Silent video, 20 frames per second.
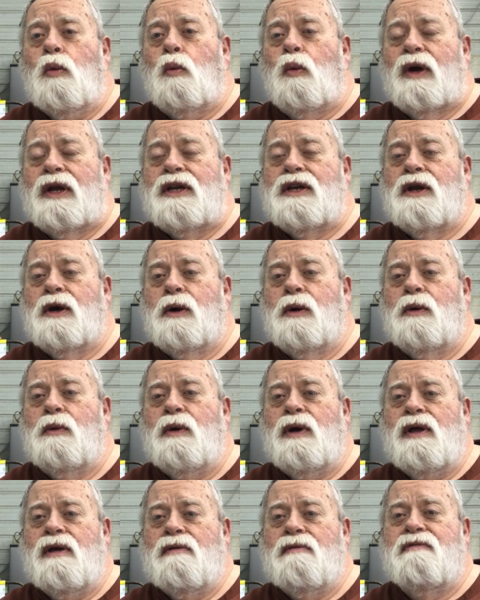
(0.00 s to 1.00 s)

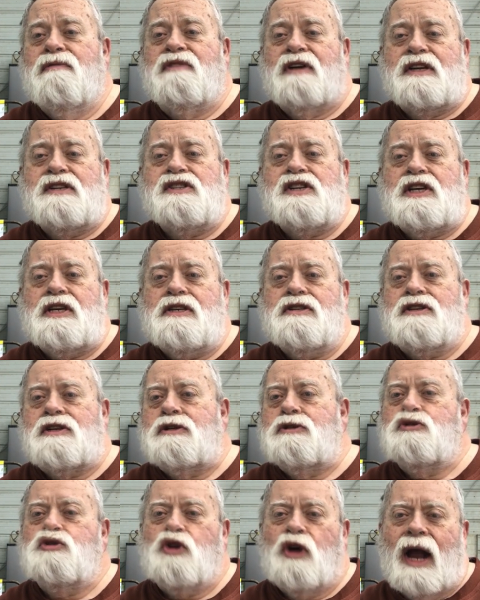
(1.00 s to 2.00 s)
window, fuzzies,
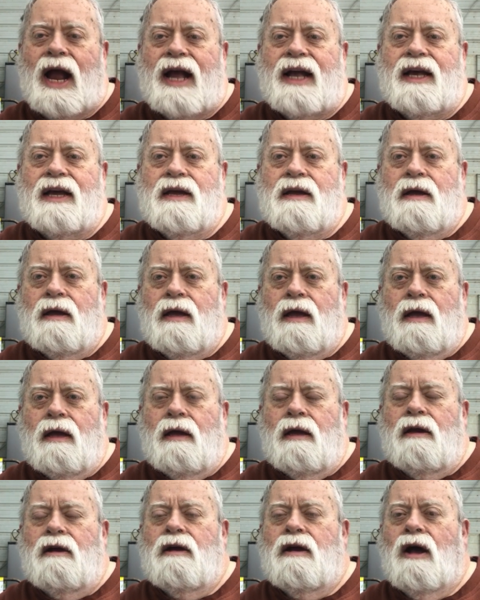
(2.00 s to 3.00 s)
and track
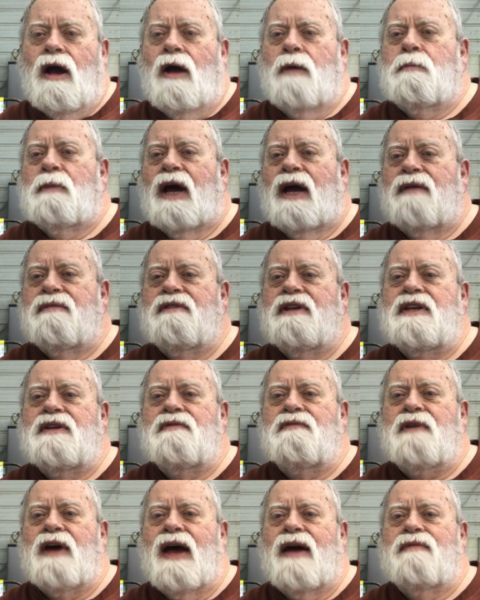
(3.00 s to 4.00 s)
on my
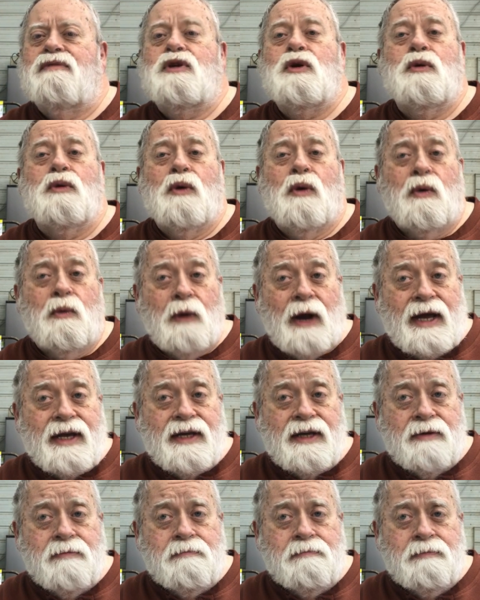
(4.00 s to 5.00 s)
55 two-door wagon.
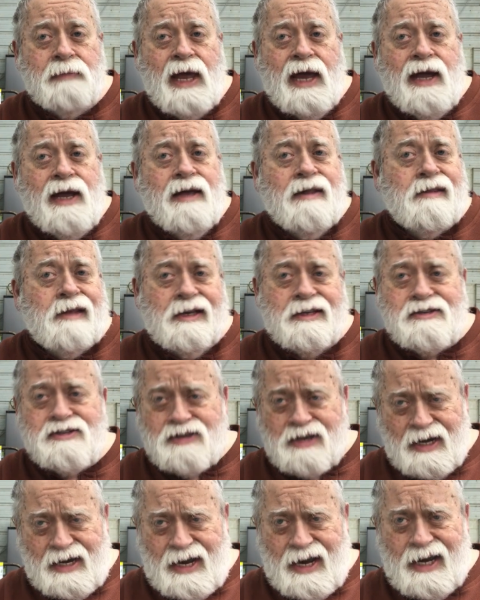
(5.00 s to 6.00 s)
That's
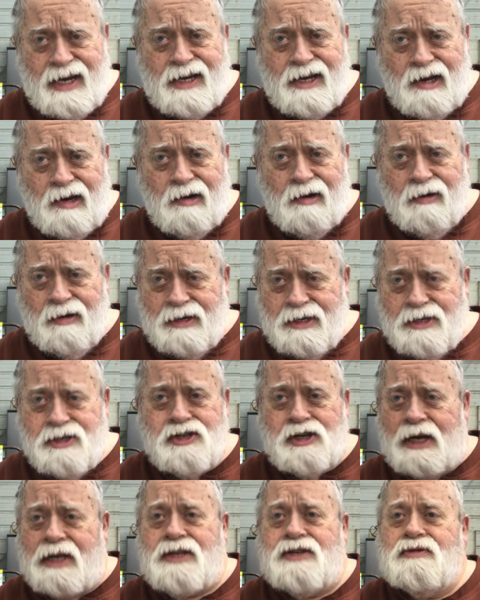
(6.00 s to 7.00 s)
today here in the
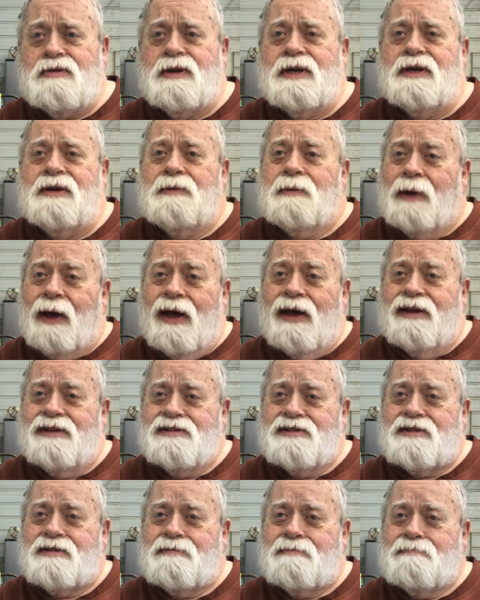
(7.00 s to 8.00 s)
Shade Tree
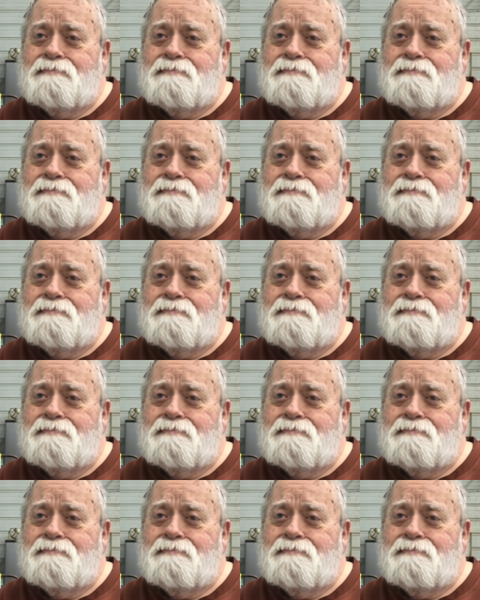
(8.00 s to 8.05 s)
Garage.